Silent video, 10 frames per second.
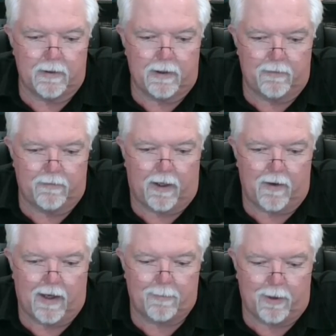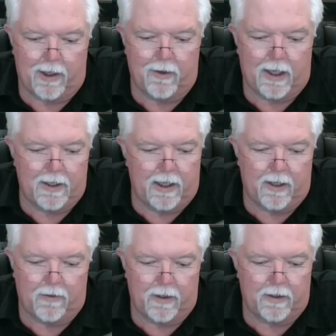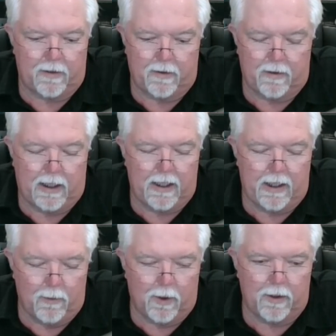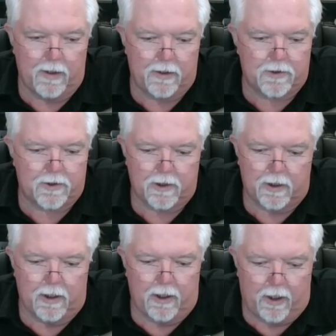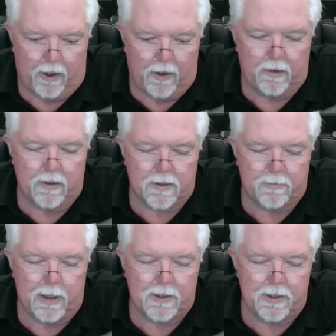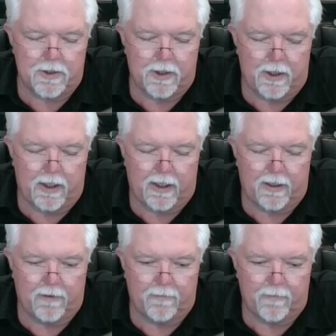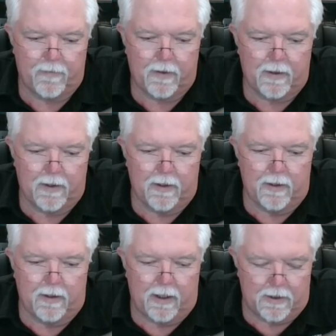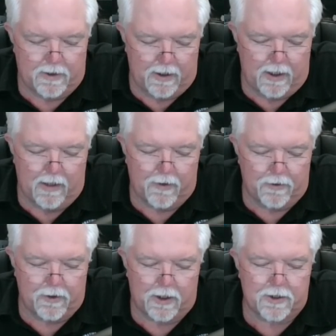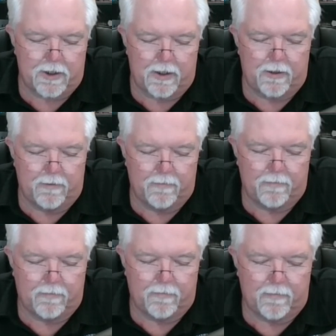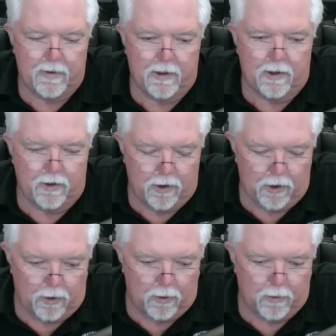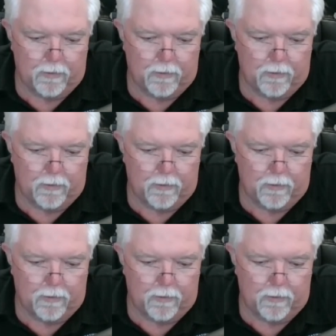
And Father, I pray right now that anyone that's hearing this message today has never trusted you,